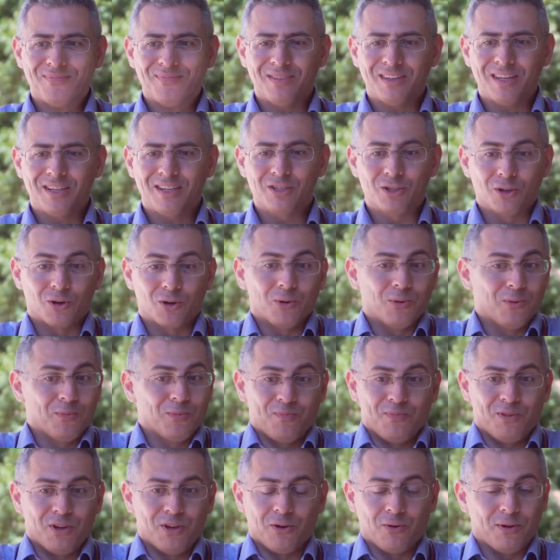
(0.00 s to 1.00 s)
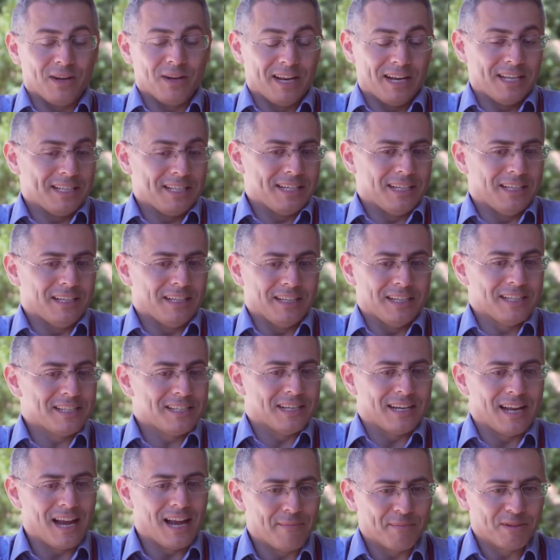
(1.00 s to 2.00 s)
So, and I tell her,
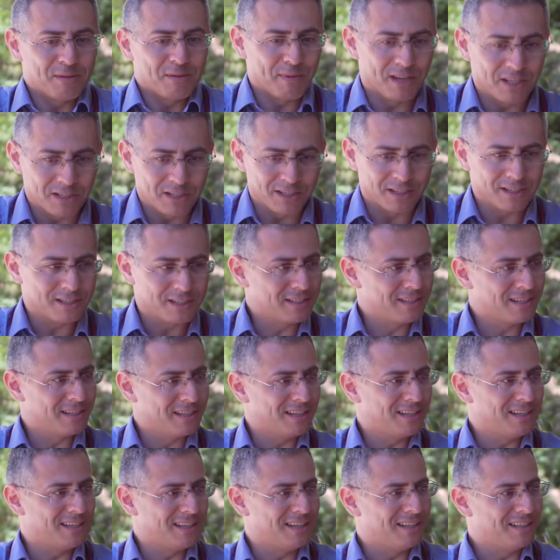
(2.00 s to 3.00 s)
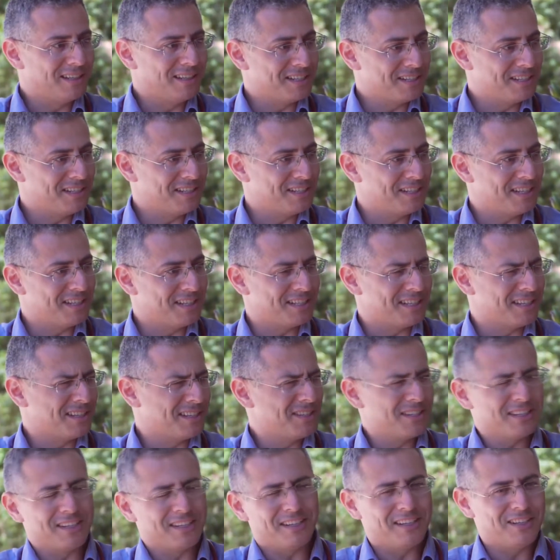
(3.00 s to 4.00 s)
listen, I'm a specialist in this disease, and
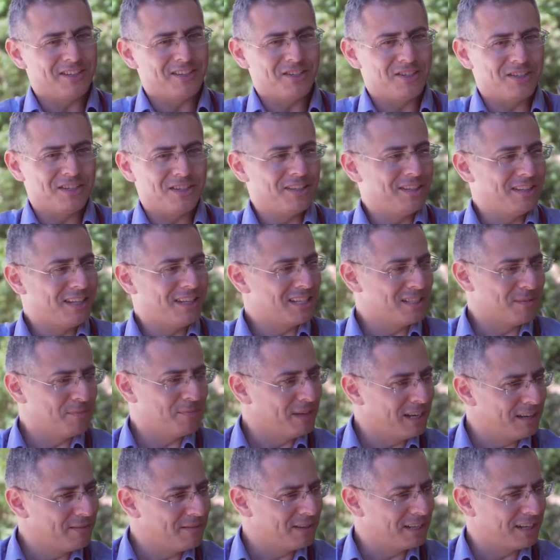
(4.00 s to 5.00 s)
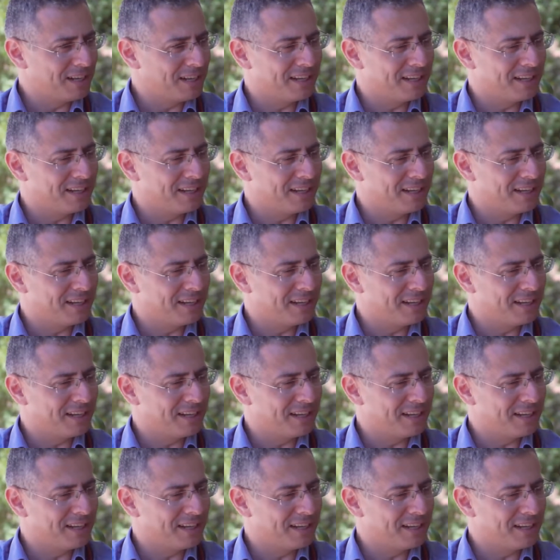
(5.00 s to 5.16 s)
she doesn't believe it. And